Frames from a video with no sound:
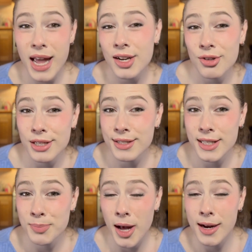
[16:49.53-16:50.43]
And you
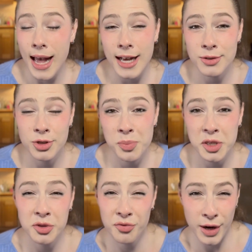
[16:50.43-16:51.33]
listen to this podcast, which
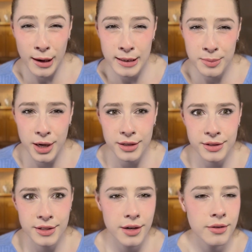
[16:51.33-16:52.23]
makes you very
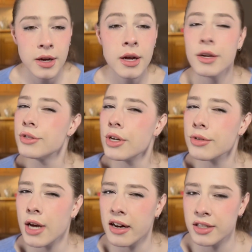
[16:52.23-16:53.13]
smart, so
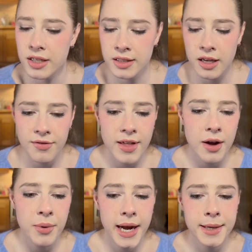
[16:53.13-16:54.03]
don't talk to yourself
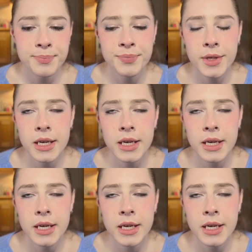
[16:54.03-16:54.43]
that way.